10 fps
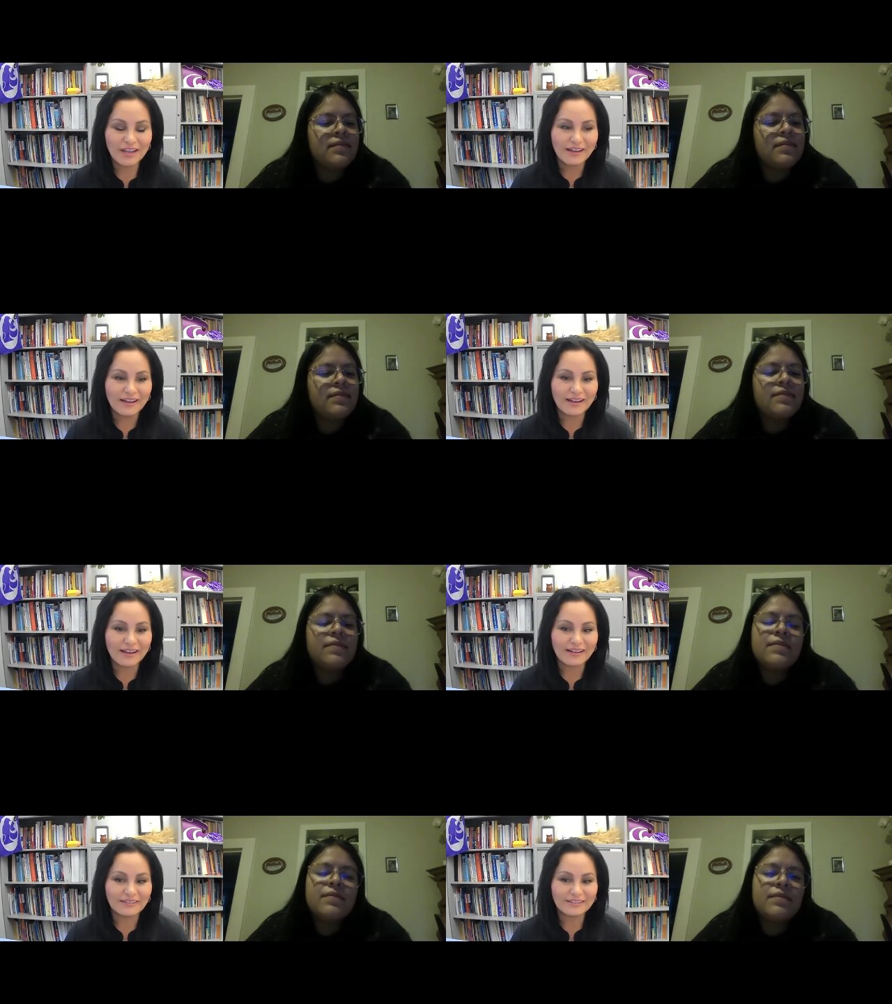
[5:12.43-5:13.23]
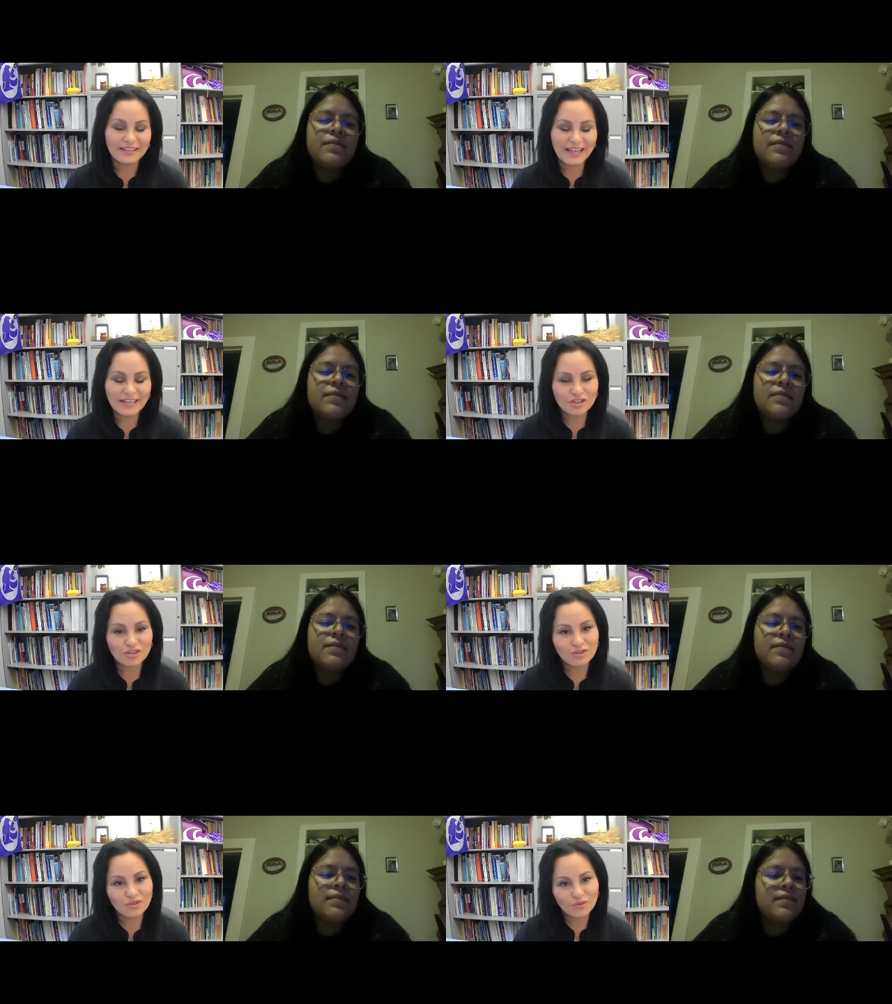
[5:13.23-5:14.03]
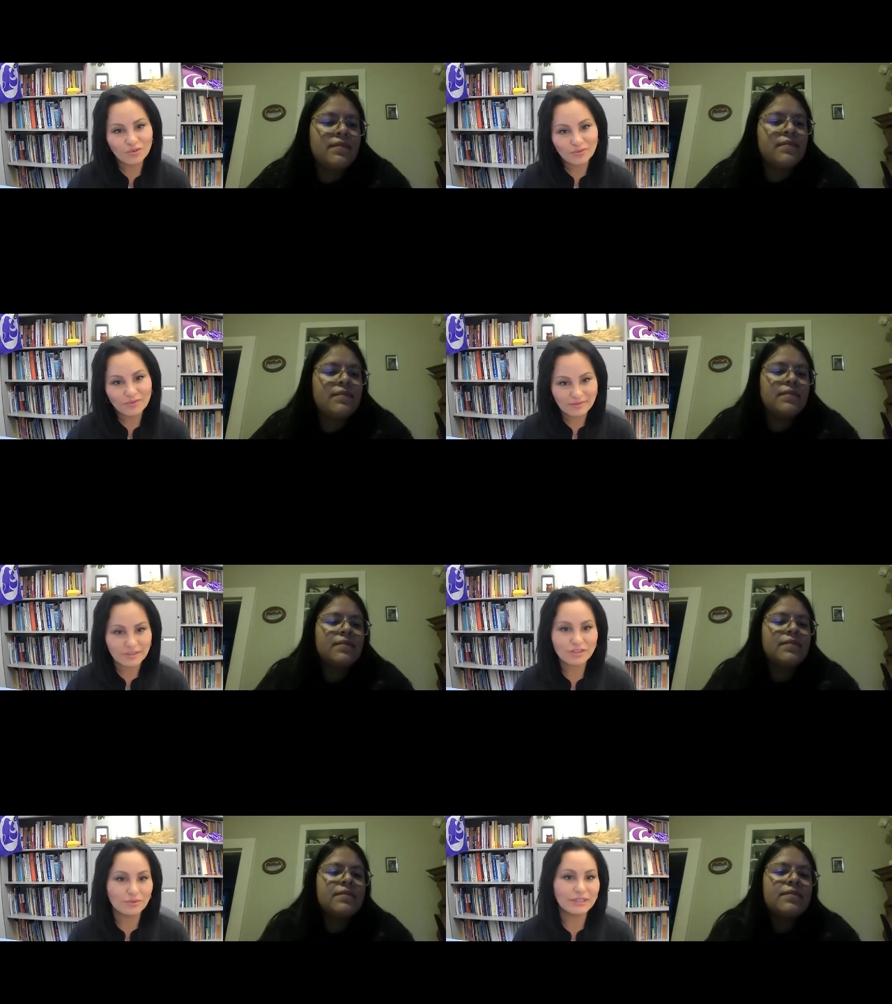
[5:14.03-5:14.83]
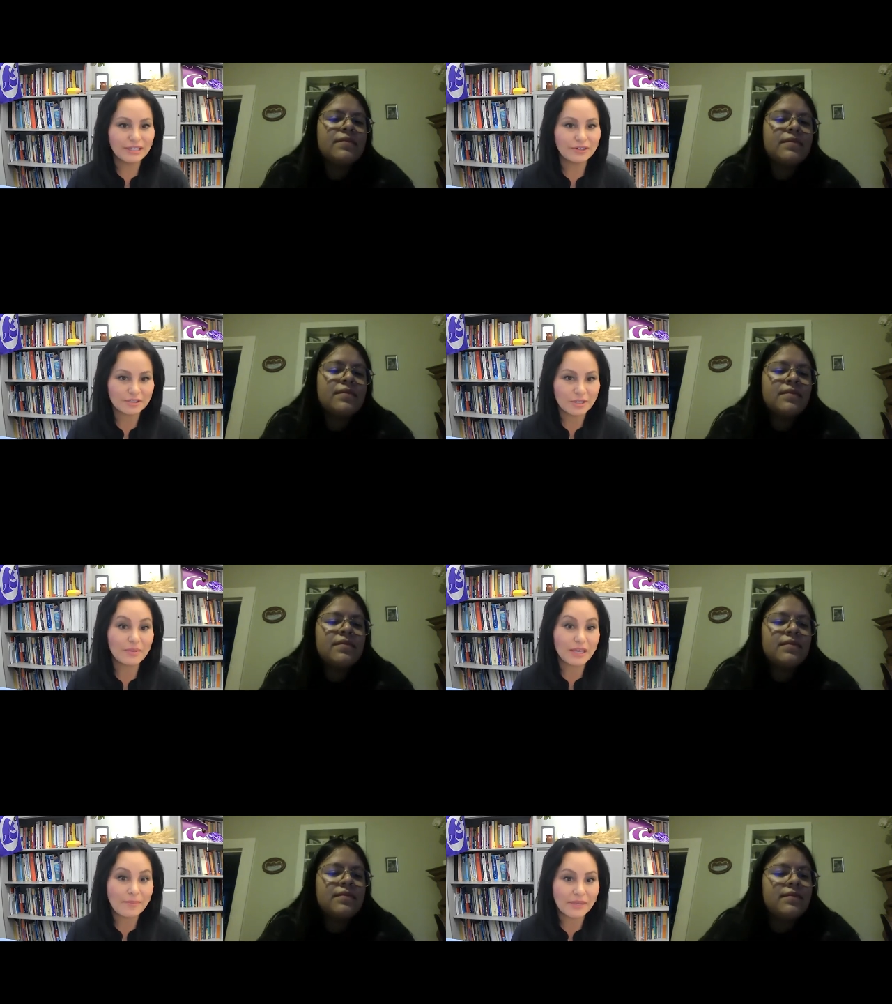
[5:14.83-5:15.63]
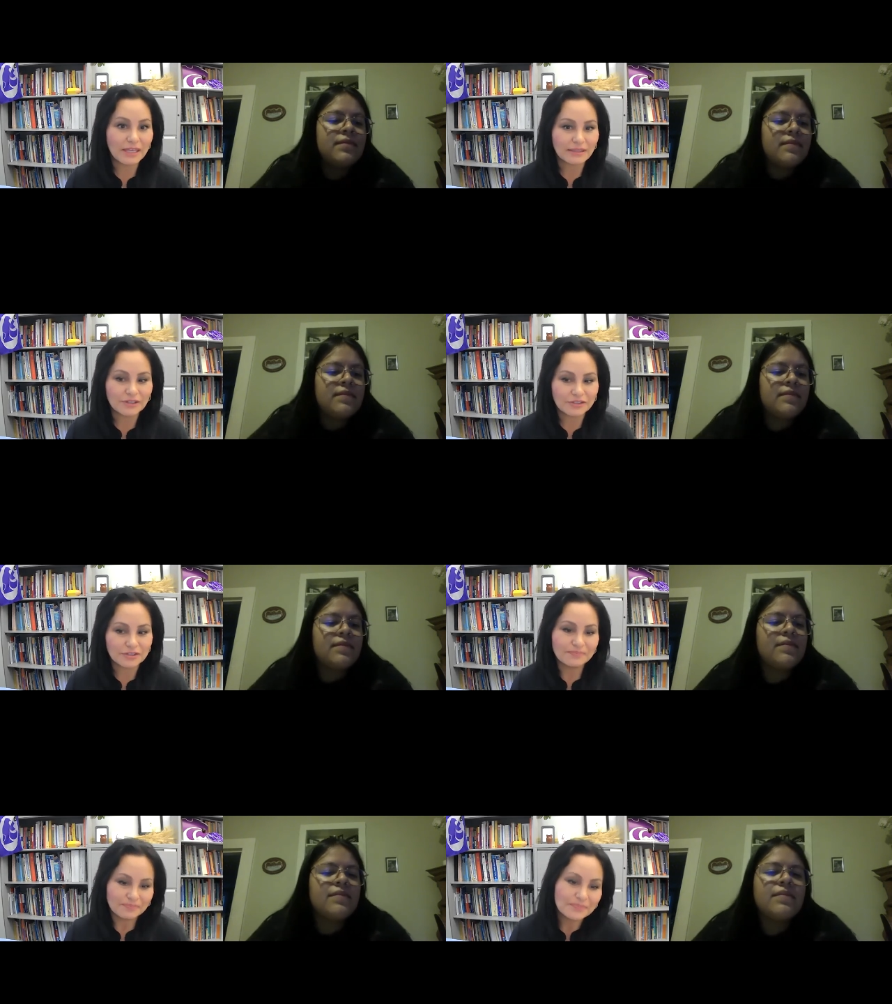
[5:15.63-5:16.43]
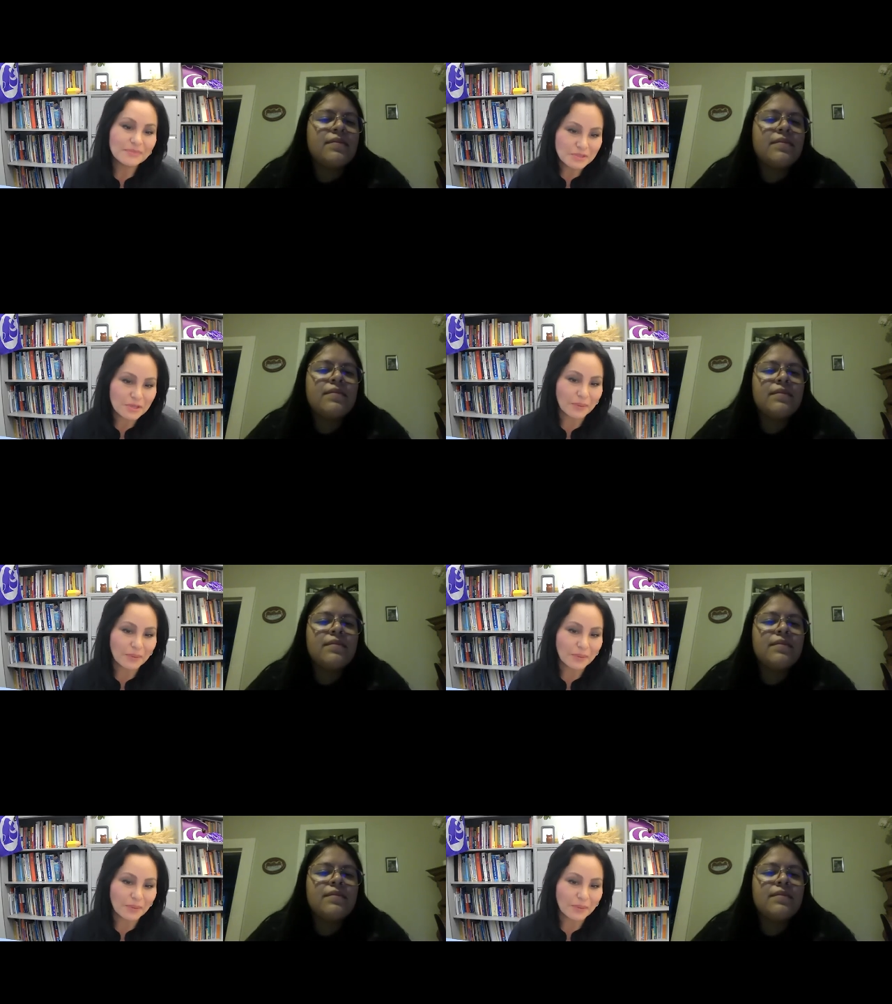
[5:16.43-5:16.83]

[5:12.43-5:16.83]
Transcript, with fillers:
Speaker 1: Uh, to to leader to becoming a leader so